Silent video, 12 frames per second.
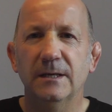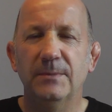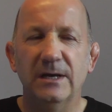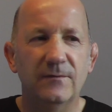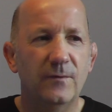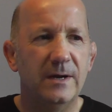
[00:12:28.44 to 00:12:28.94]

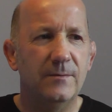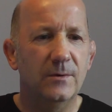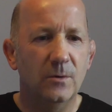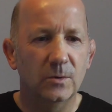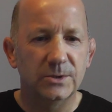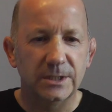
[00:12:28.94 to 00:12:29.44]
But if we were
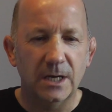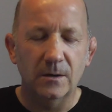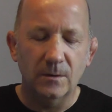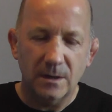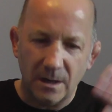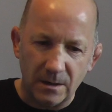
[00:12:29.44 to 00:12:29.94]
all to
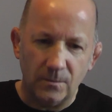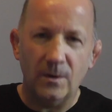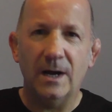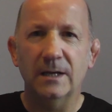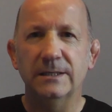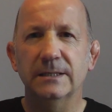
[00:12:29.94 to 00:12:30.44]
go, oh
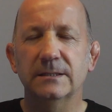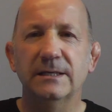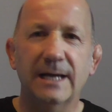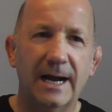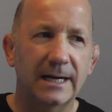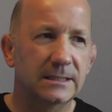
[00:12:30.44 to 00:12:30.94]
well, it's
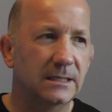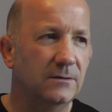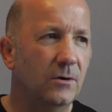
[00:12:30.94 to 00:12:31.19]
the actor,